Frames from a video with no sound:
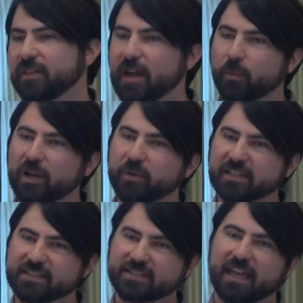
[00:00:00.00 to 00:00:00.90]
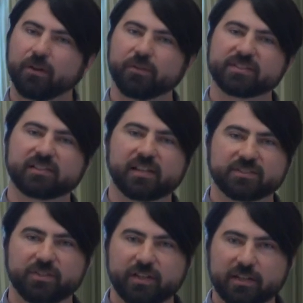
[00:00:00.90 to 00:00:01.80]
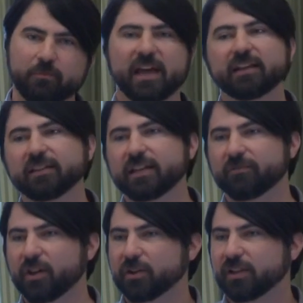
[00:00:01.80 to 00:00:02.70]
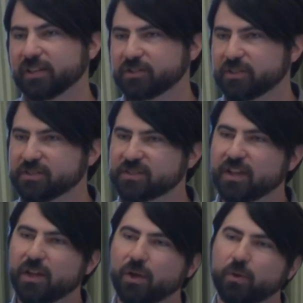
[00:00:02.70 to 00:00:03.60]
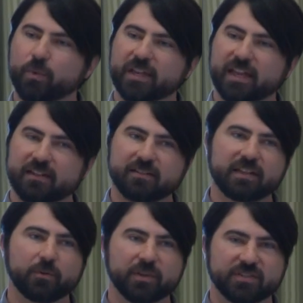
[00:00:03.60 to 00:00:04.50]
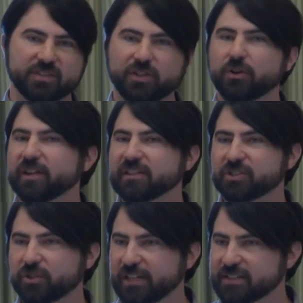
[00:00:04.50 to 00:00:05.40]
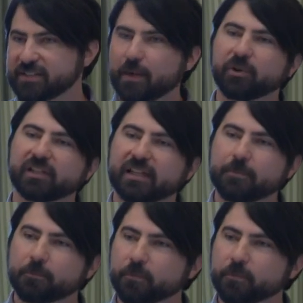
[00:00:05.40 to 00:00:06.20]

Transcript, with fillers: That way we can scale this cluster independently of other clusters. We can deal with its security constraints separately.